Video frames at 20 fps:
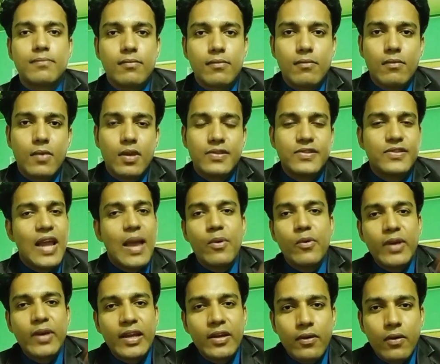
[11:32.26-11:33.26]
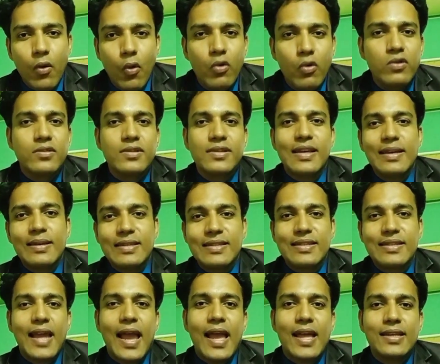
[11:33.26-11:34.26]
Stammering won't
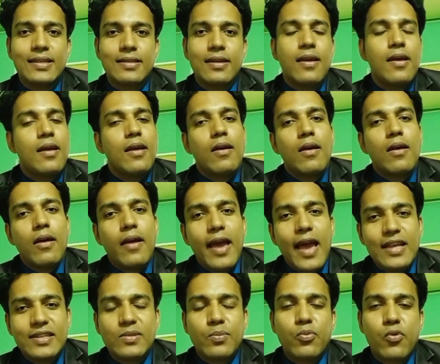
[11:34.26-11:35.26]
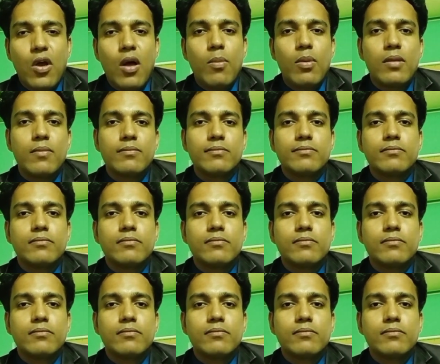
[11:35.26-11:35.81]
stand as a problem.